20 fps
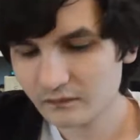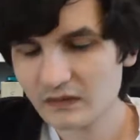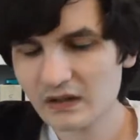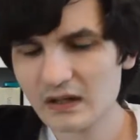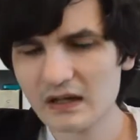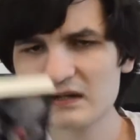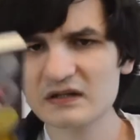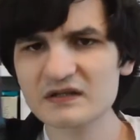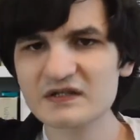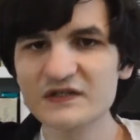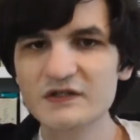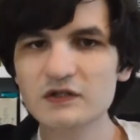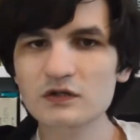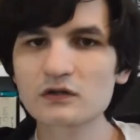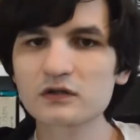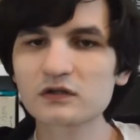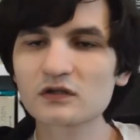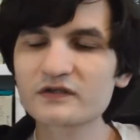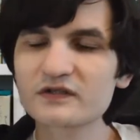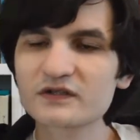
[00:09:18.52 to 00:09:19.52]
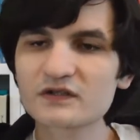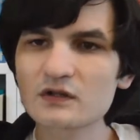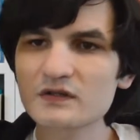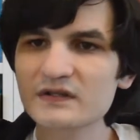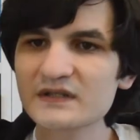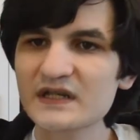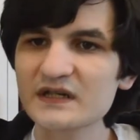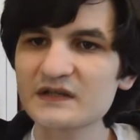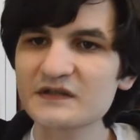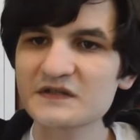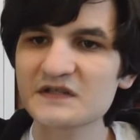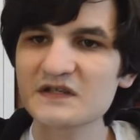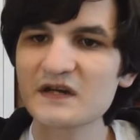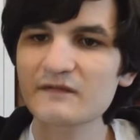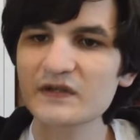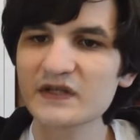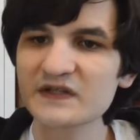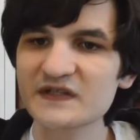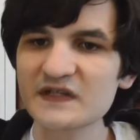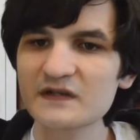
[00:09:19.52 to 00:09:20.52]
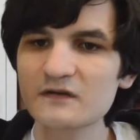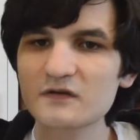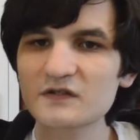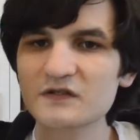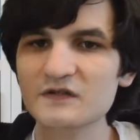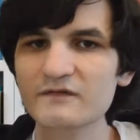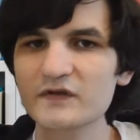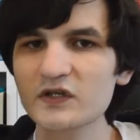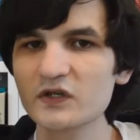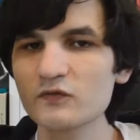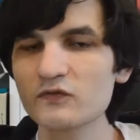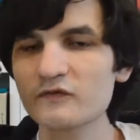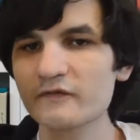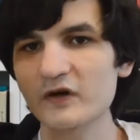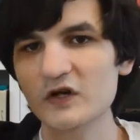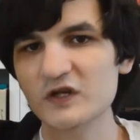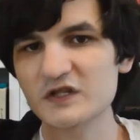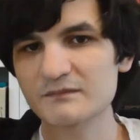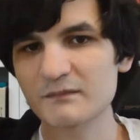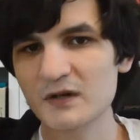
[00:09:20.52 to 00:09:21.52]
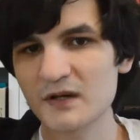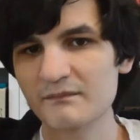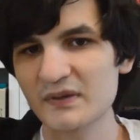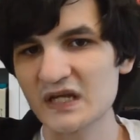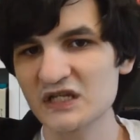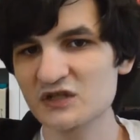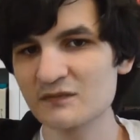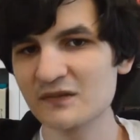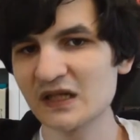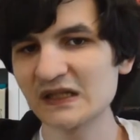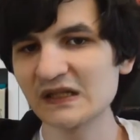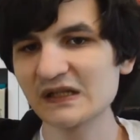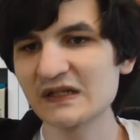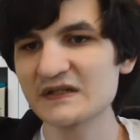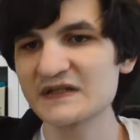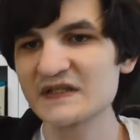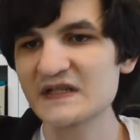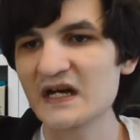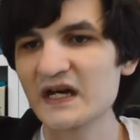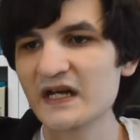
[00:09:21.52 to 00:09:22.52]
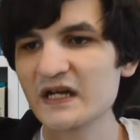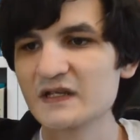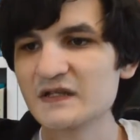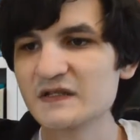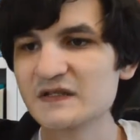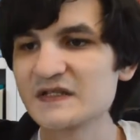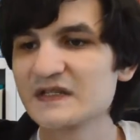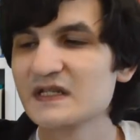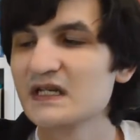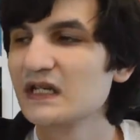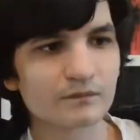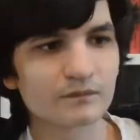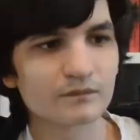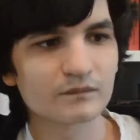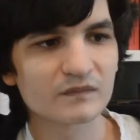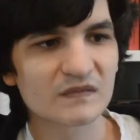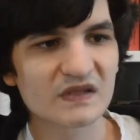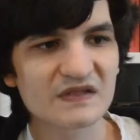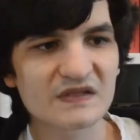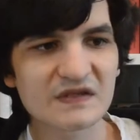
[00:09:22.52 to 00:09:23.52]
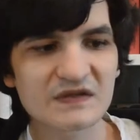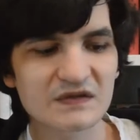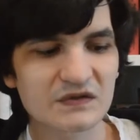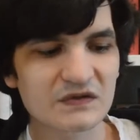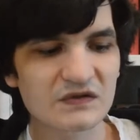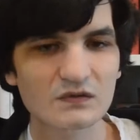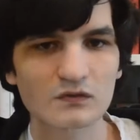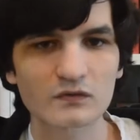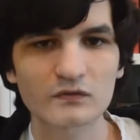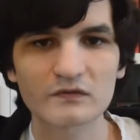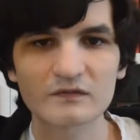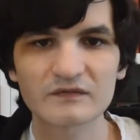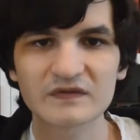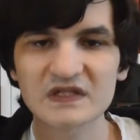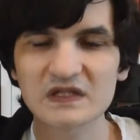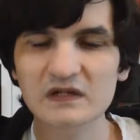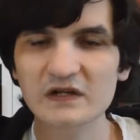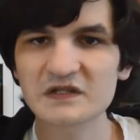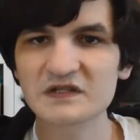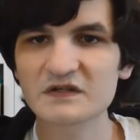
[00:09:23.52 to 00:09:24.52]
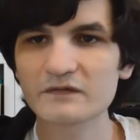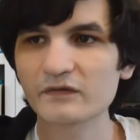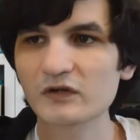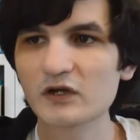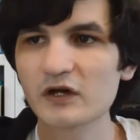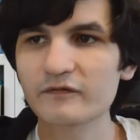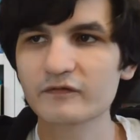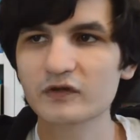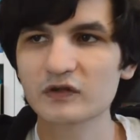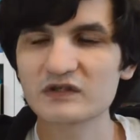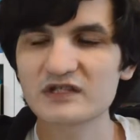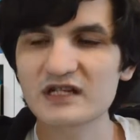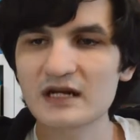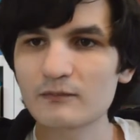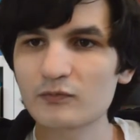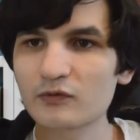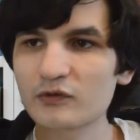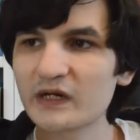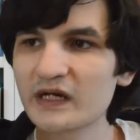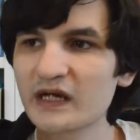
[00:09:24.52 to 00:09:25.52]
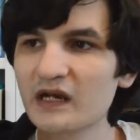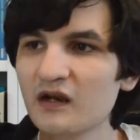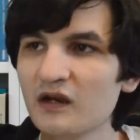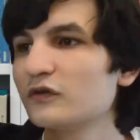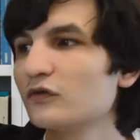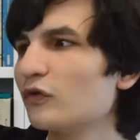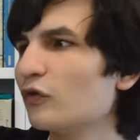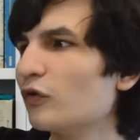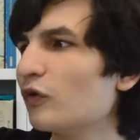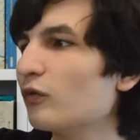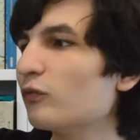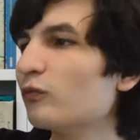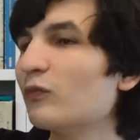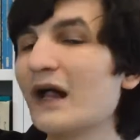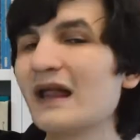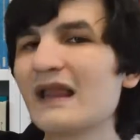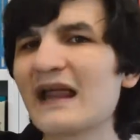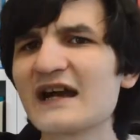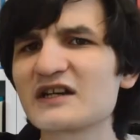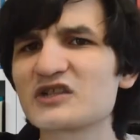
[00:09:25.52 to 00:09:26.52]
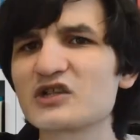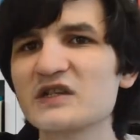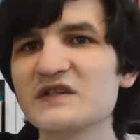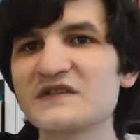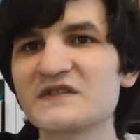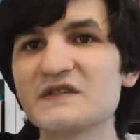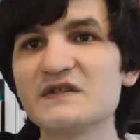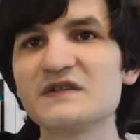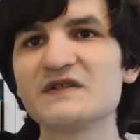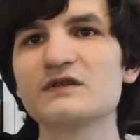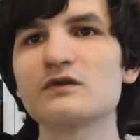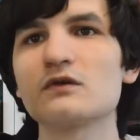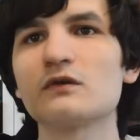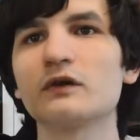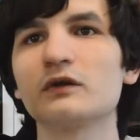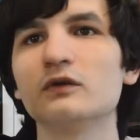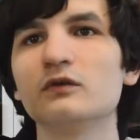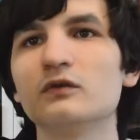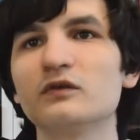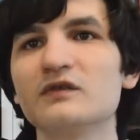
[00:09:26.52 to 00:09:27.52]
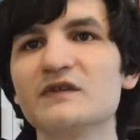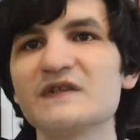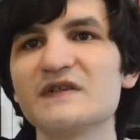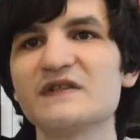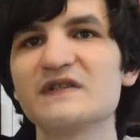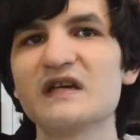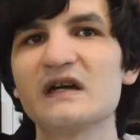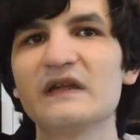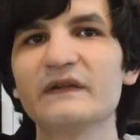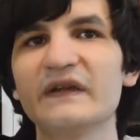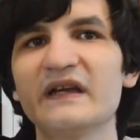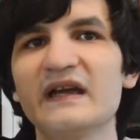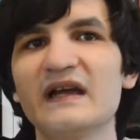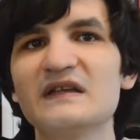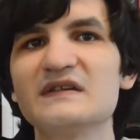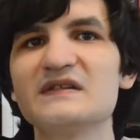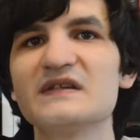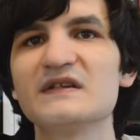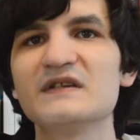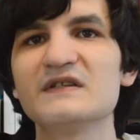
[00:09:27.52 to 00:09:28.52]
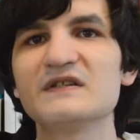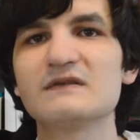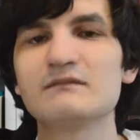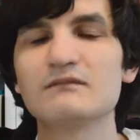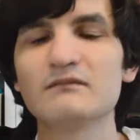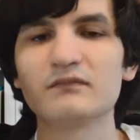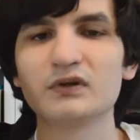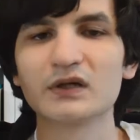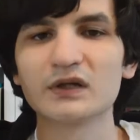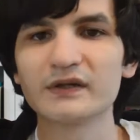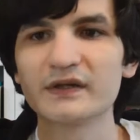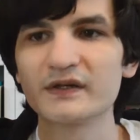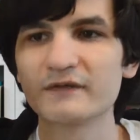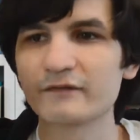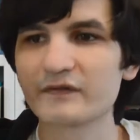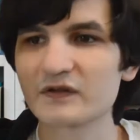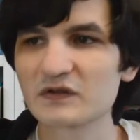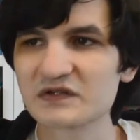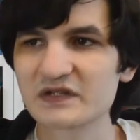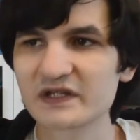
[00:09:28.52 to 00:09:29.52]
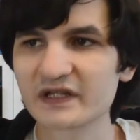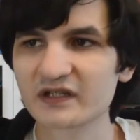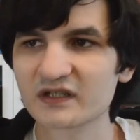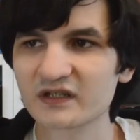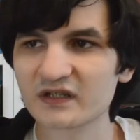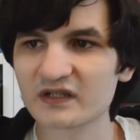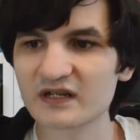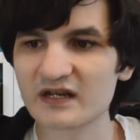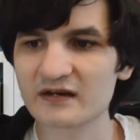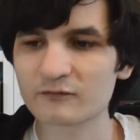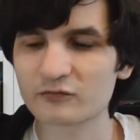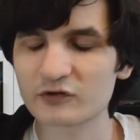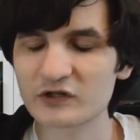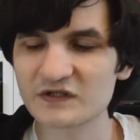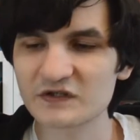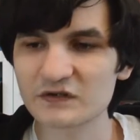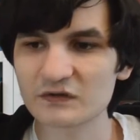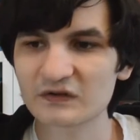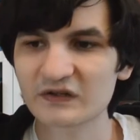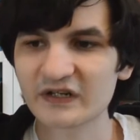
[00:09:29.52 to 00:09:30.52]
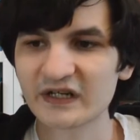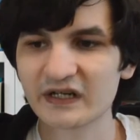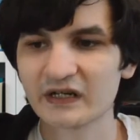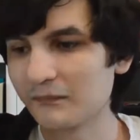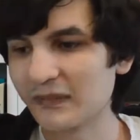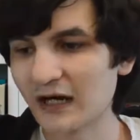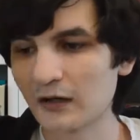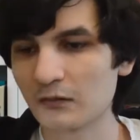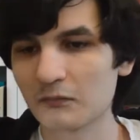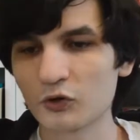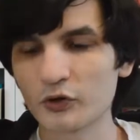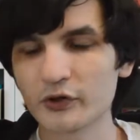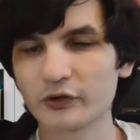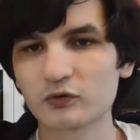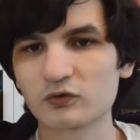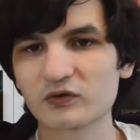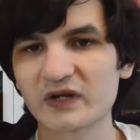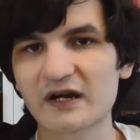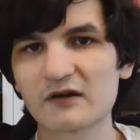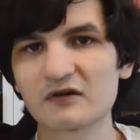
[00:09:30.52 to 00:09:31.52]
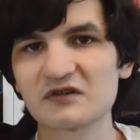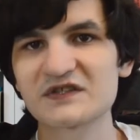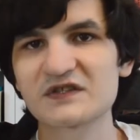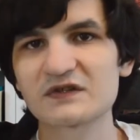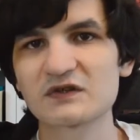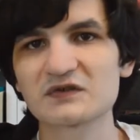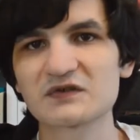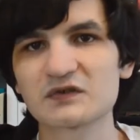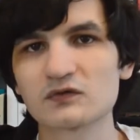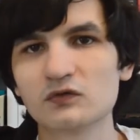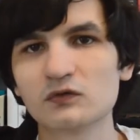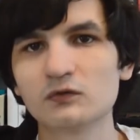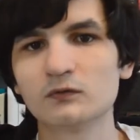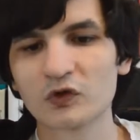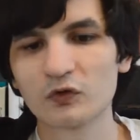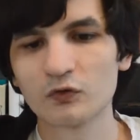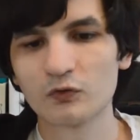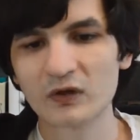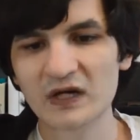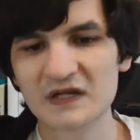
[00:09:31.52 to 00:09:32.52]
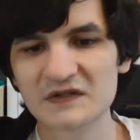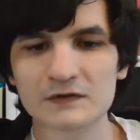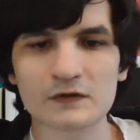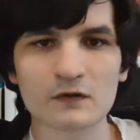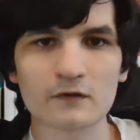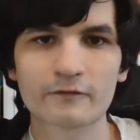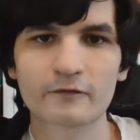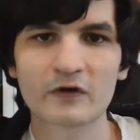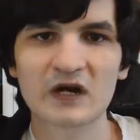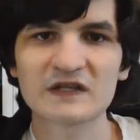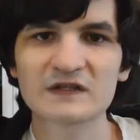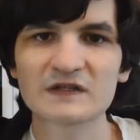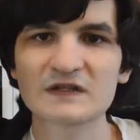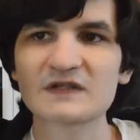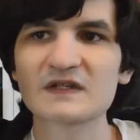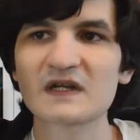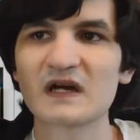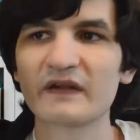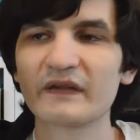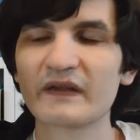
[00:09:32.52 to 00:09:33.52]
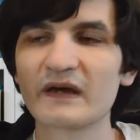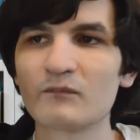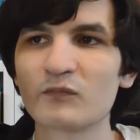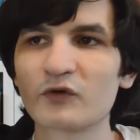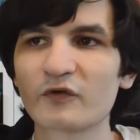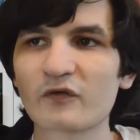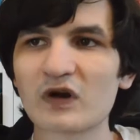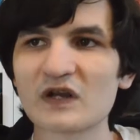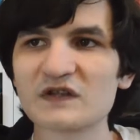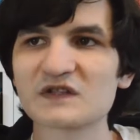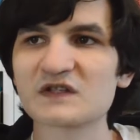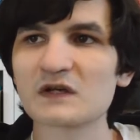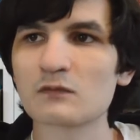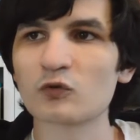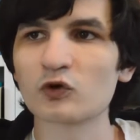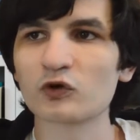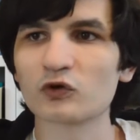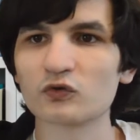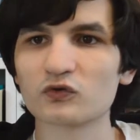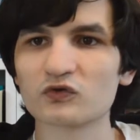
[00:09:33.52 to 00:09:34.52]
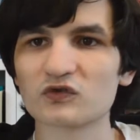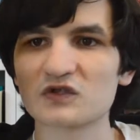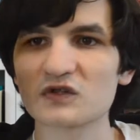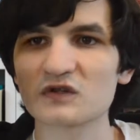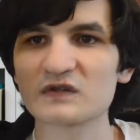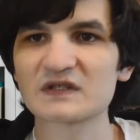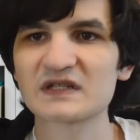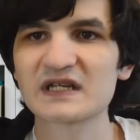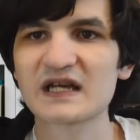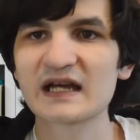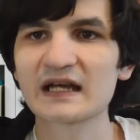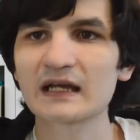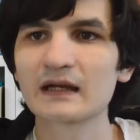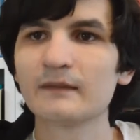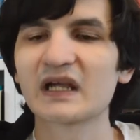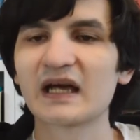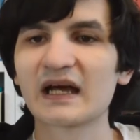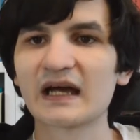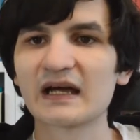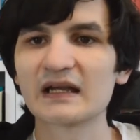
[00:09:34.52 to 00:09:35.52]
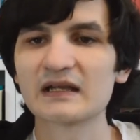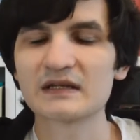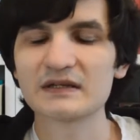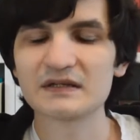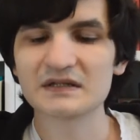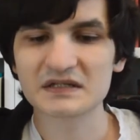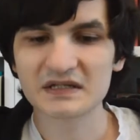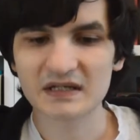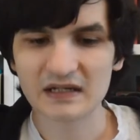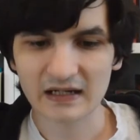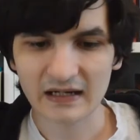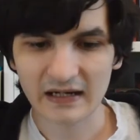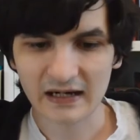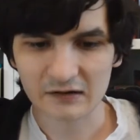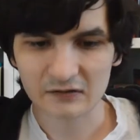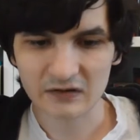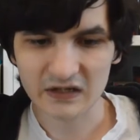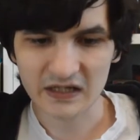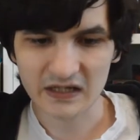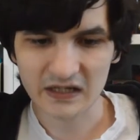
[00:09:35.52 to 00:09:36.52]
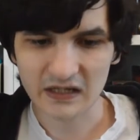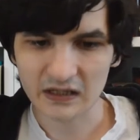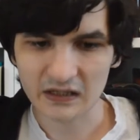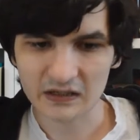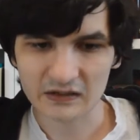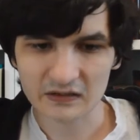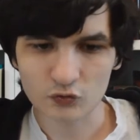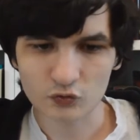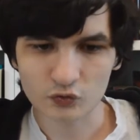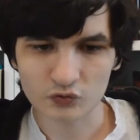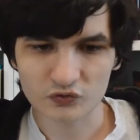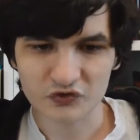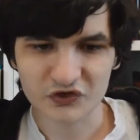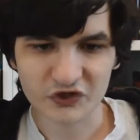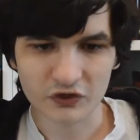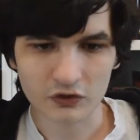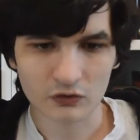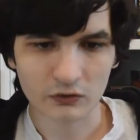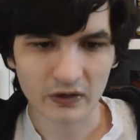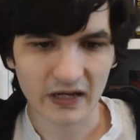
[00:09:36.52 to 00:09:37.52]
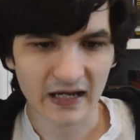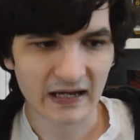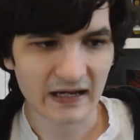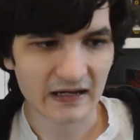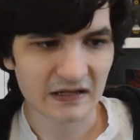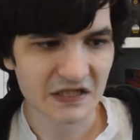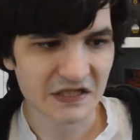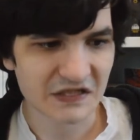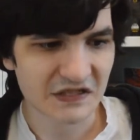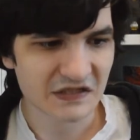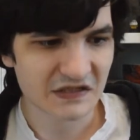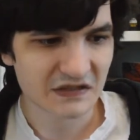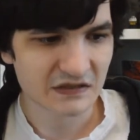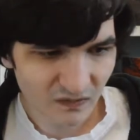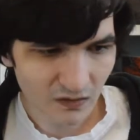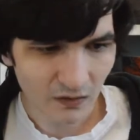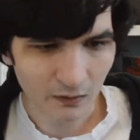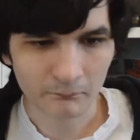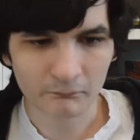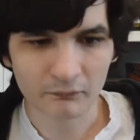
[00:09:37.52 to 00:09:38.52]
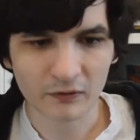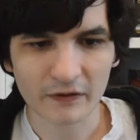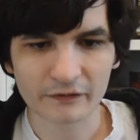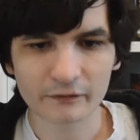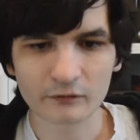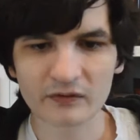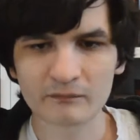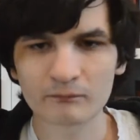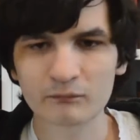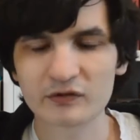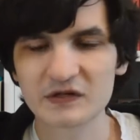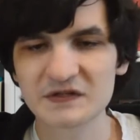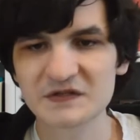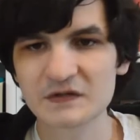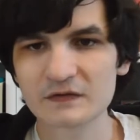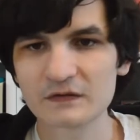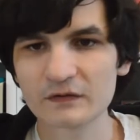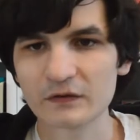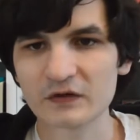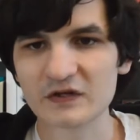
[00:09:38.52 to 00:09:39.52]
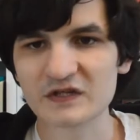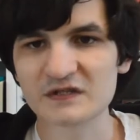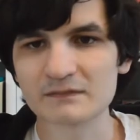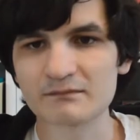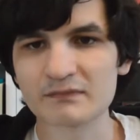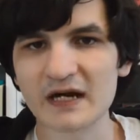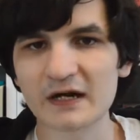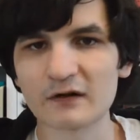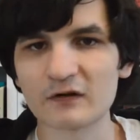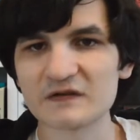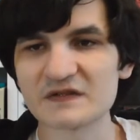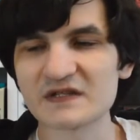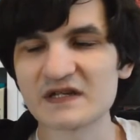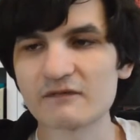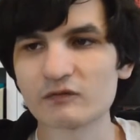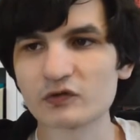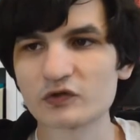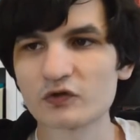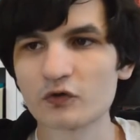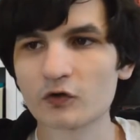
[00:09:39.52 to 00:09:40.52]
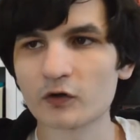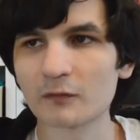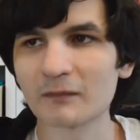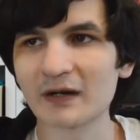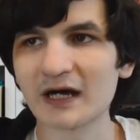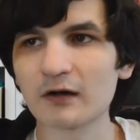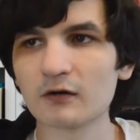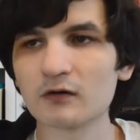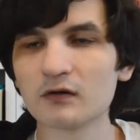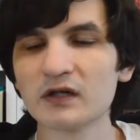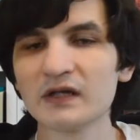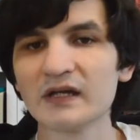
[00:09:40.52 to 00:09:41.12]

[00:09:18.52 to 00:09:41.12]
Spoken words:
Aristotle and Dante Discover the Secrets of the Universe by Benjamin Elias Sainz. This is a sort of slice of life contemporary, or, well, actually it's a historical because it's set in the 80s, but it feels like a contemporary story about a boy called Aristotle who has no friends and then befriends someone called Dante, and Ari also has a brother in prison that his parents never talk about,